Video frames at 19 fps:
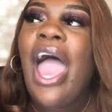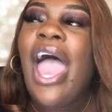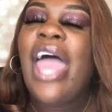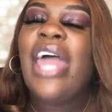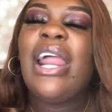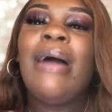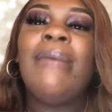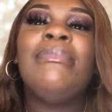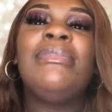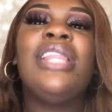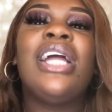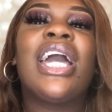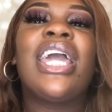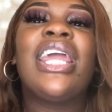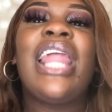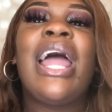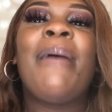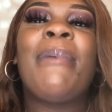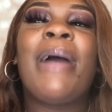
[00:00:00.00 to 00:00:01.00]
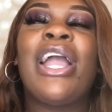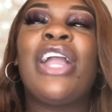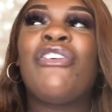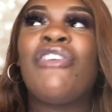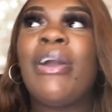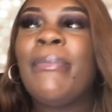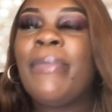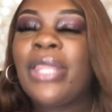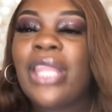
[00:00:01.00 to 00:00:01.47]
And I'm looking at my
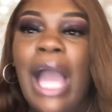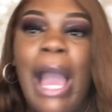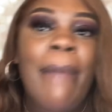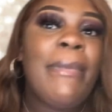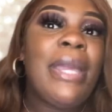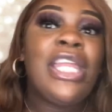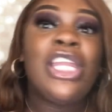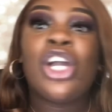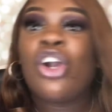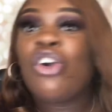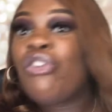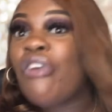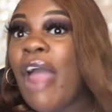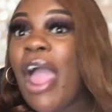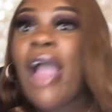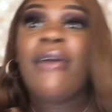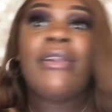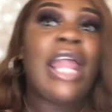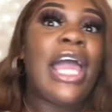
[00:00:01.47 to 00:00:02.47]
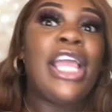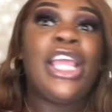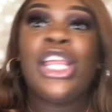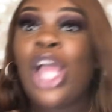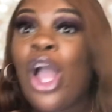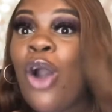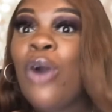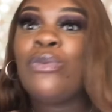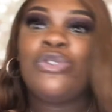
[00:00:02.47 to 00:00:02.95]
grandmother. I'm in a crowd like,
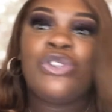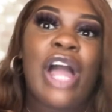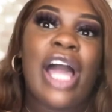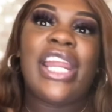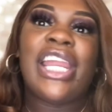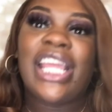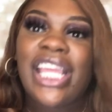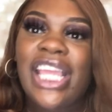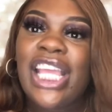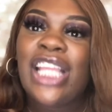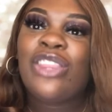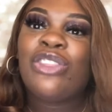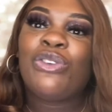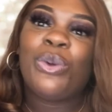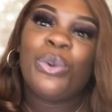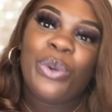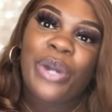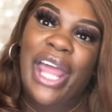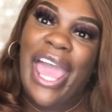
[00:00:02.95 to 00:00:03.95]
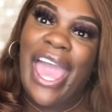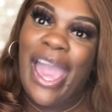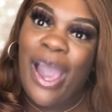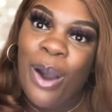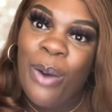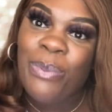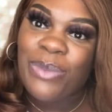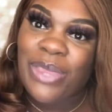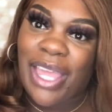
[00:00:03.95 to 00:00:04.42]
yo, trying to get through to
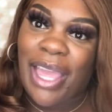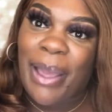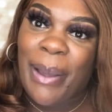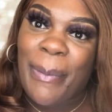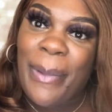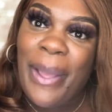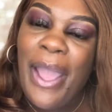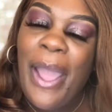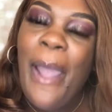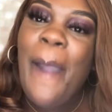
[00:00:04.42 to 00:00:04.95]
help them.